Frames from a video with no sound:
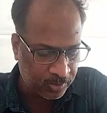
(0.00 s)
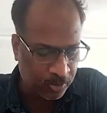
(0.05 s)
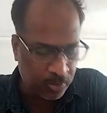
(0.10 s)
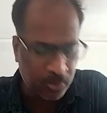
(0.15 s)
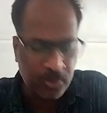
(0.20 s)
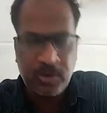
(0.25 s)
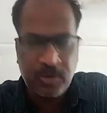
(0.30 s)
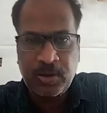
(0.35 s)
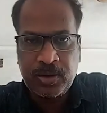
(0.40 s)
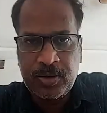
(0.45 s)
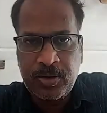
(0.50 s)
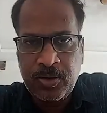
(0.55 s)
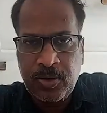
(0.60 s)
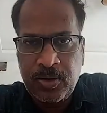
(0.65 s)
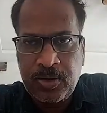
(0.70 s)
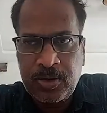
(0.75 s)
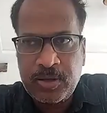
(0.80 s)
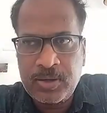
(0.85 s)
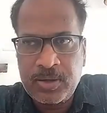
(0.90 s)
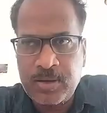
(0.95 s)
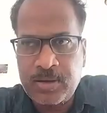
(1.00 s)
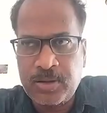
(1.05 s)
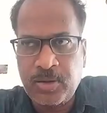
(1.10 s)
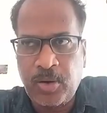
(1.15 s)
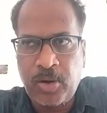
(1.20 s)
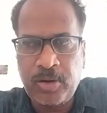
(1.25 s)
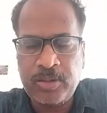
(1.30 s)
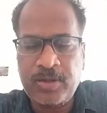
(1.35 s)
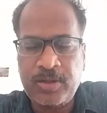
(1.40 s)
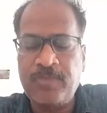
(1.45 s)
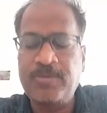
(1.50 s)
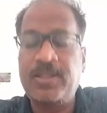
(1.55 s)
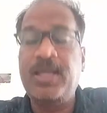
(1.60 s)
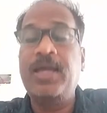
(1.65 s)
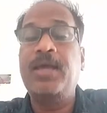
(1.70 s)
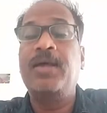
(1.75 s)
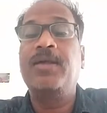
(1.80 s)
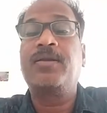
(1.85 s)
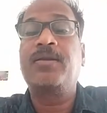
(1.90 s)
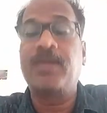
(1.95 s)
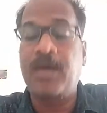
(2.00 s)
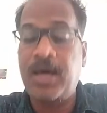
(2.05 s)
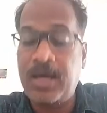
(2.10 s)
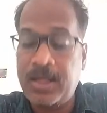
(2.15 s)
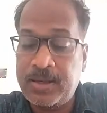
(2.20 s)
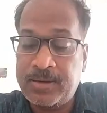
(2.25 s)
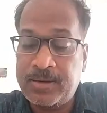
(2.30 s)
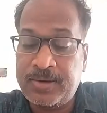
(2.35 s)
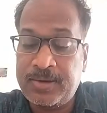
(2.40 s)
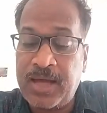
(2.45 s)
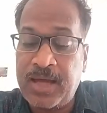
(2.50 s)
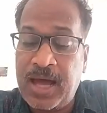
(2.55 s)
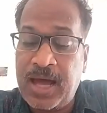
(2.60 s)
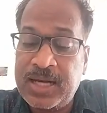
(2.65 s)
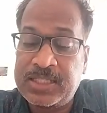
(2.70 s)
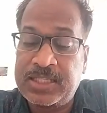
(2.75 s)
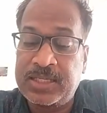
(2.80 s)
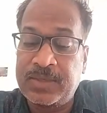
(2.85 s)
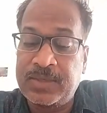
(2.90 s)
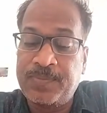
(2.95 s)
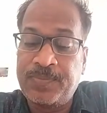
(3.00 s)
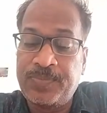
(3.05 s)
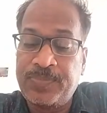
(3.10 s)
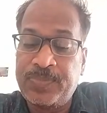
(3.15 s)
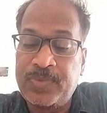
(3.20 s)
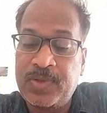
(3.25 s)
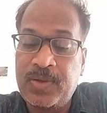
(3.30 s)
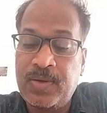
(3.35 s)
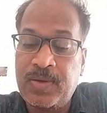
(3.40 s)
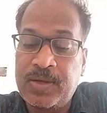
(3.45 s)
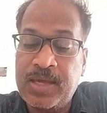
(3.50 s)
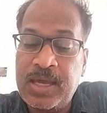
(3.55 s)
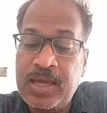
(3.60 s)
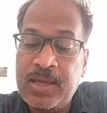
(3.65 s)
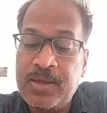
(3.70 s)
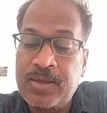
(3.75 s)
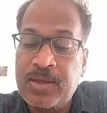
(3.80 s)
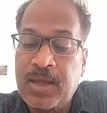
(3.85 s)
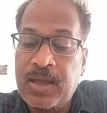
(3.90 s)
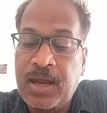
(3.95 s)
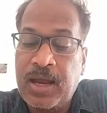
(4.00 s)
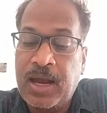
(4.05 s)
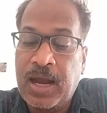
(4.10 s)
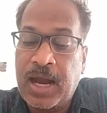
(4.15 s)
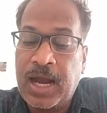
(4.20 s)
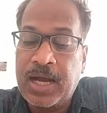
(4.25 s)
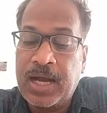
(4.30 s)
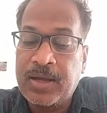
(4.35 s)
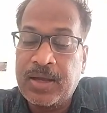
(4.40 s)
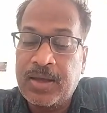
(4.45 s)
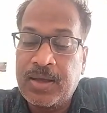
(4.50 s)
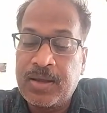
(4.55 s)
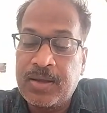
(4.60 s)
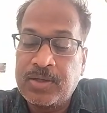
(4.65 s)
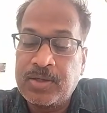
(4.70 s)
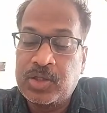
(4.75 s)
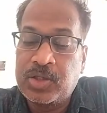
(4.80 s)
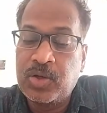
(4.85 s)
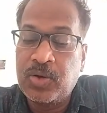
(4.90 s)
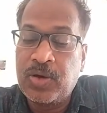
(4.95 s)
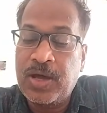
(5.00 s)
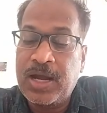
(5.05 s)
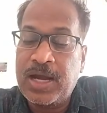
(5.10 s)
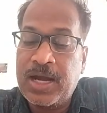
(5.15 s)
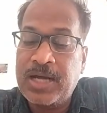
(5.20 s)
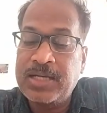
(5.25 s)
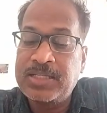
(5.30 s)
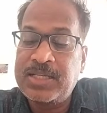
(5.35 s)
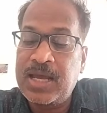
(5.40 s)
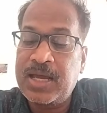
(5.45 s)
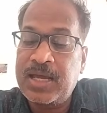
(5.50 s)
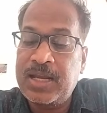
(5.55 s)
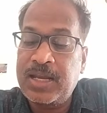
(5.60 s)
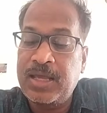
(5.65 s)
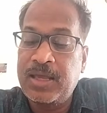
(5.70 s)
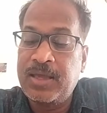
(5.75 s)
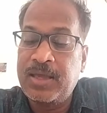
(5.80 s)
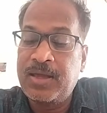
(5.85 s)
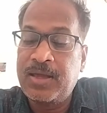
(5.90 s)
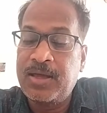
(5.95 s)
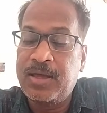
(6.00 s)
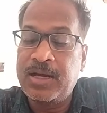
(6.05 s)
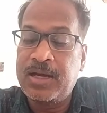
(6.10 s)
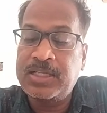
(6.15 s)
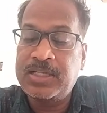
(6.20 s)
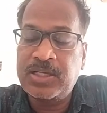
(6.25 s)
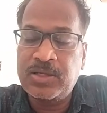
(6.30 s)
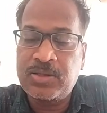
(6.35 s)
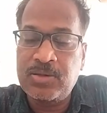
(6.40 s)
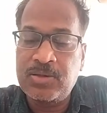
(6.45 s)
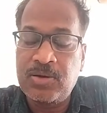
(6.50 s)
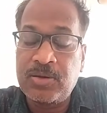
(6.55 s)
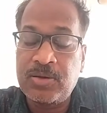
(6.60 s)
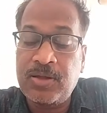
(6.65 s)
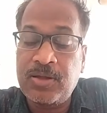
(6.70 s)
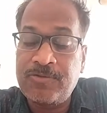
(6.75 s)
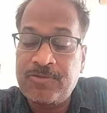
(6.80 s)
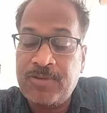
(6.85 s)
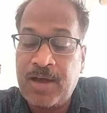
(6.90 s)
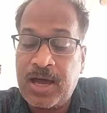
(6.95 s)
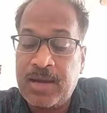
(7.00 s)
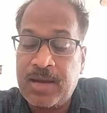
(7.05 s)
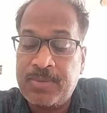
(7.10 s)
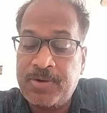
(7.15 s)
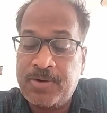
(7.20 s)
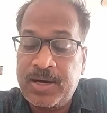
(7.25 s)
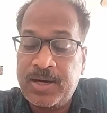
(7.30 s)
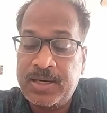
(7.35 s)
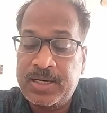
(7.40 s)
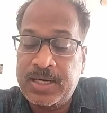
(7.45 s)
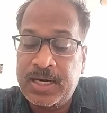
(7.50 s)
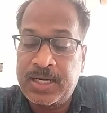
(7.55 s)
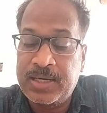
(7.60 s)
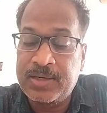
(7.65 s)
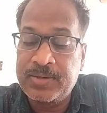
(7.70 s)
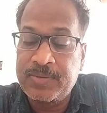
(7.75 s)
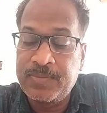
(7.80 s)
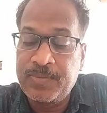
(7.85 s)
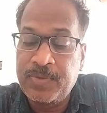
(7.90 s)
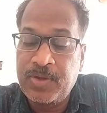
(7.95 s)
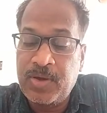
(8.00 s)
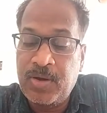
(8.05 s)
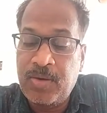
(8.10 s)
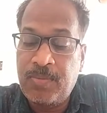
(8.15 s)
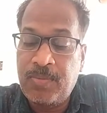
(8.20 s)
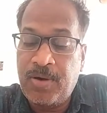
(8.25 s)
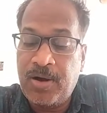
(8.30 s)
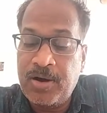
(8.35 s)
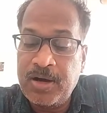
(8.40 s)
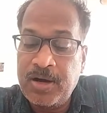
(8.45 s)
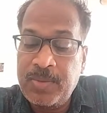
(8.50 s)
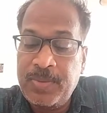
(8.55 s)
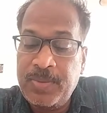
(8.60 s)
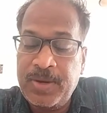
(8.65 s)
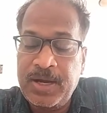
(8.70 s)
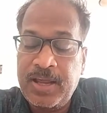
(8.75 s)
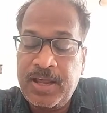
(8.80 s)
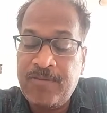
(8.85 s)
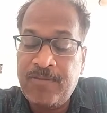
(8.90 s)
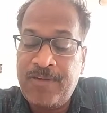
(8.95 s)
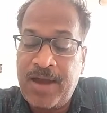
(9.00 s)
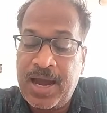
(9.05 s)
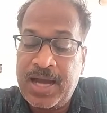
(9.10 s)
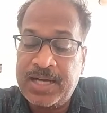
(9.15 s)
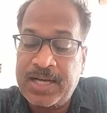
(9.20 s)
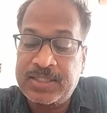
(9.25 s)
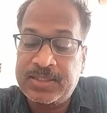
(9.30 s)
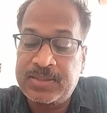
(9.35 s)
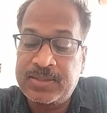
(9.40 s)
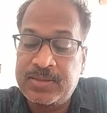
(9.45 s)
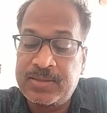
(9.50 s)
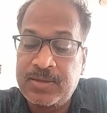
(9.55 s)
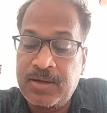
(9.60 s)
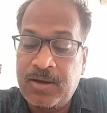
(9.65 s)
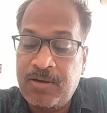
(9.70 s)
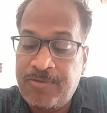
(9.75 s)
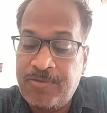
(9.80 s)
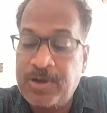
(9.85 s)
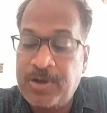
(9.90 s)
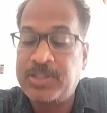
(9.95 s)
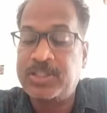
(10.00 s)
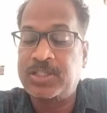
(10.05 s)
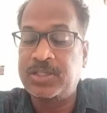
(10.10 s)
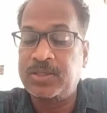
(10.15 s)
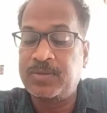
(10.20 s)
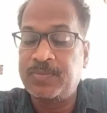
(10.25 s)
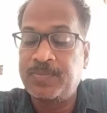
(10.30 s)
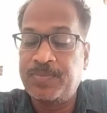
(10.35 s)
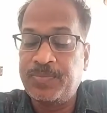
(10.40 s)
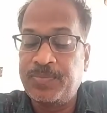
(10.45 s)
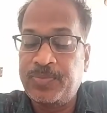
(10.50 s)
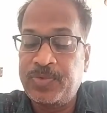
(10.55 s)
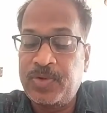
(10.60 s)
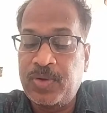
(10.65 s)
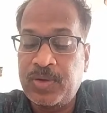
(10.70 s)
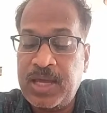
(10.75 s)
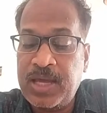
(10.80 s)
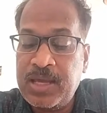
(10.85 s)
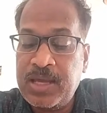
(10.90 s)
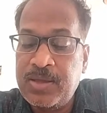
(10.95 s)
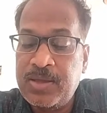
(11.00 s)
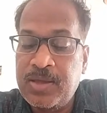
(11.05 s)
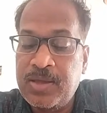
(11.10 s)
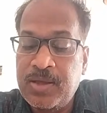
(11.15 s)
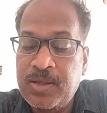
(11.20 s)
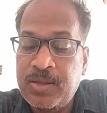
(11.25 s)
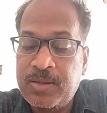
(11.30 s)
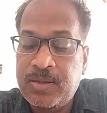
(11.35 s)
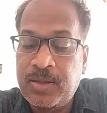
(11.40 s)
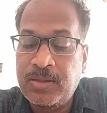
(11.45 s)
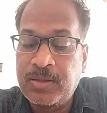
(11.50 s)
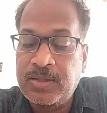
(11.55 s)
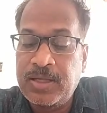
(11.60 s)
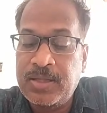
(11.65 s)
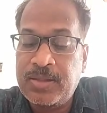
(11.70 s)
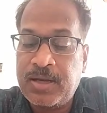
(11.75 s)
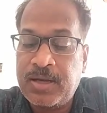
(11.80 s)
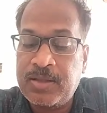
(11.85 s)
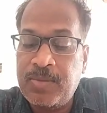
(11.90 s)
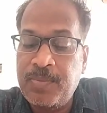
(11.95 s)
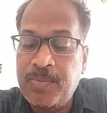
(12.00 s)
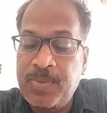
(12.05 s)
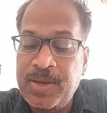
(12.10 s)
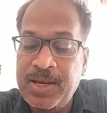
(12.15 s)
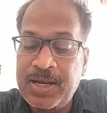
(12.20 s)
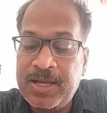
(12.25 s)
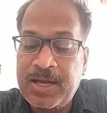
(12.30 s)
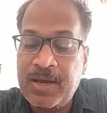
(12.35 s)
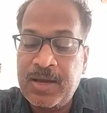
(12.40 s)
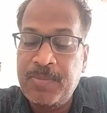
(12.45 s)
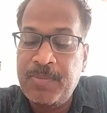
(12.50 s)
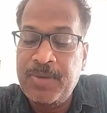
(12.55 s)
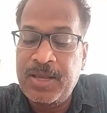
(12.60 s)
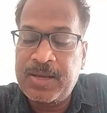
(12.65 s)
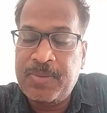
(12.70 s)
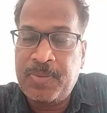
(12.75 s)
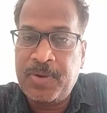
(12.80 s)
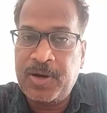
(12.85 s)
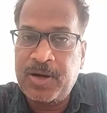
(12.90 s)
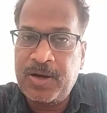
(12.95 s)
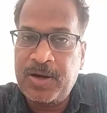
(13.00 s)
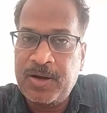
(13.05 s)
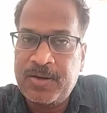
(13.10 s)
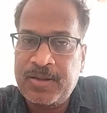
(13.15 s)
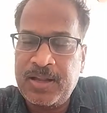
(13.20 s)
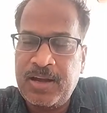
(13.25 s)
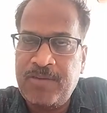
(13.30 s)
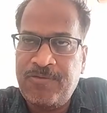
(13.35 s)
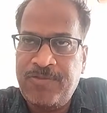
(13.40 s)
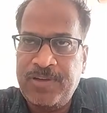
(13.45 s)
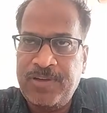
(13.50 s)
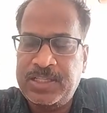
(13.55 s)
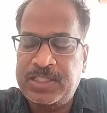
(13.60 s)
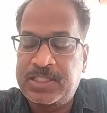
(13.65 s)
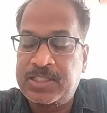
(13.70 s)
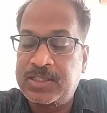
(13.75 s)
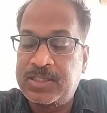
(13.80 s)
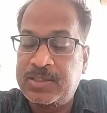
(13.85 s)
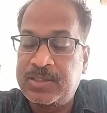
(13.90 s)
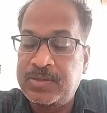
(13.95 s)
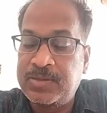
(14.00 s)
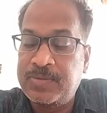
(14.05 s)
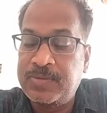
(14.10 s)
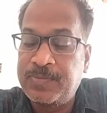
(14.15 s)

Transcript: good source of the starch. Okay, and sugar and jaggery, rich source of carbohydrate, body building fat foods. Okay, so these are the milk products and fish.